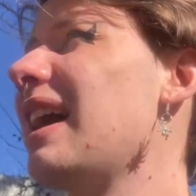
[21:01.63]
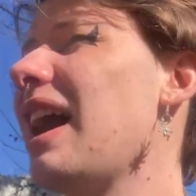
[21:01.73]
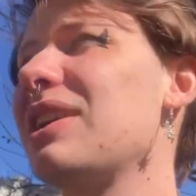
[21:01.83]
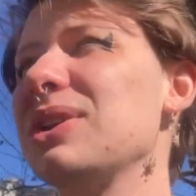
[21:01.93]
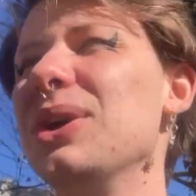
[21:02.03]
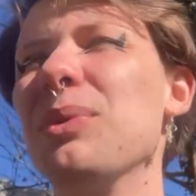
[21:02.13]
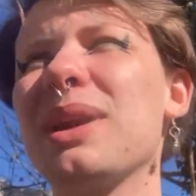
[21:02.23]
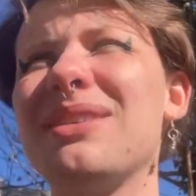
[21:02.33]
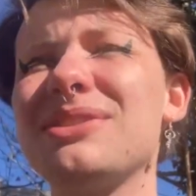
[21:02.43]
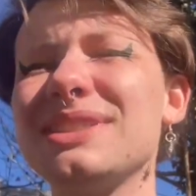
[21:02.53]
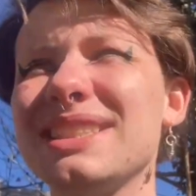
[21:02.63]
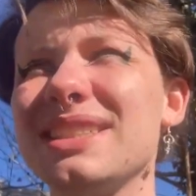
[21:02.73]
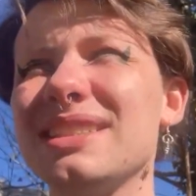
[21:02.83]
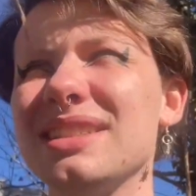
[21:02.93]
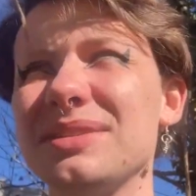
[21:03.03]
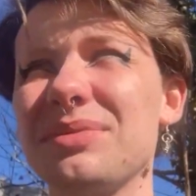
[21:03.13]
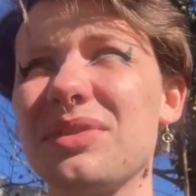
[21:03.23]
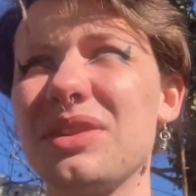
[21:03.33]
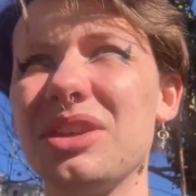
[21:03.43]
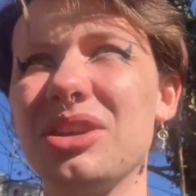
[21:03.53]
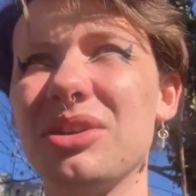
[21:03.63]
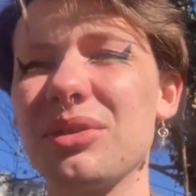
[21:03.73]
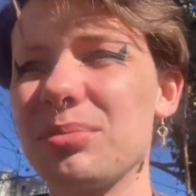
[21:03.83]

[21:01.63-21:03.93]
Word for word: I don't know, whatever the, you know, the